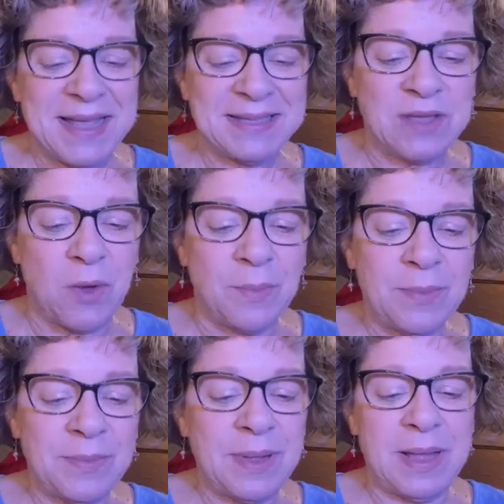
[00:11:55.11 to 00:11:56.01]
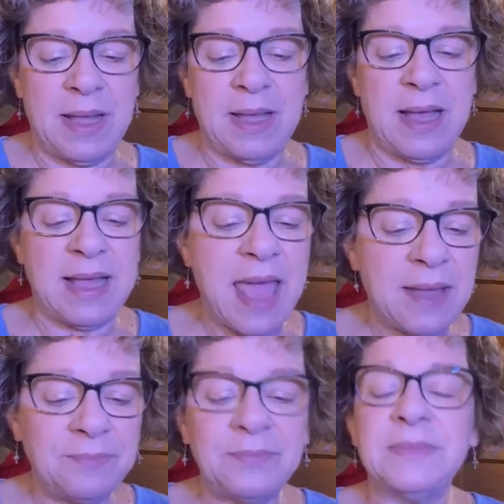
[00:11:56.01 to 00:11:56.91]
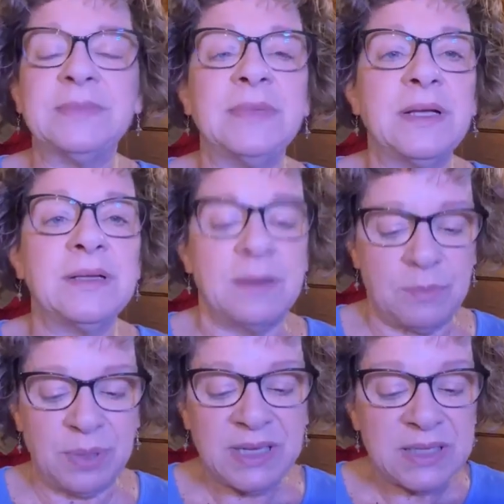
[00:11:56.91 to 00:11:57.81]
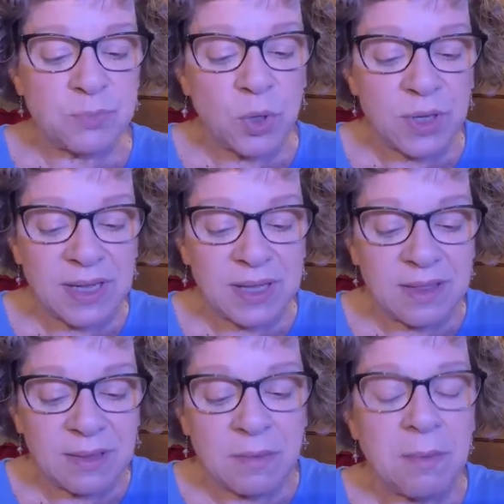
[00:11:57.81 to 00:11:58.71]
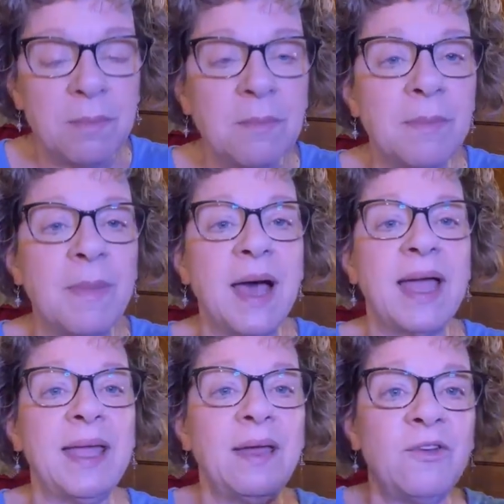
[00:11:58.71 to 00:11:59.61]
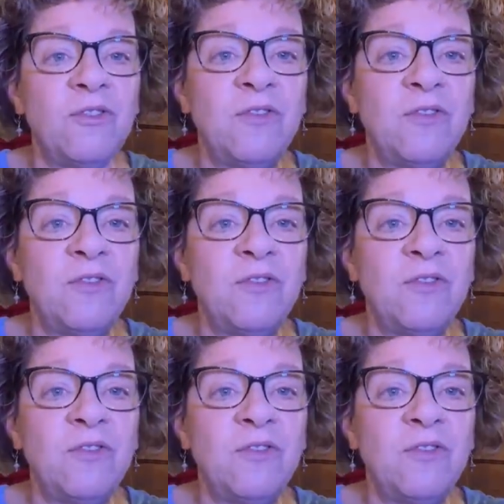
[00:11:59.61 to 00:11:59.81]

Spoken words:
So again, please put in my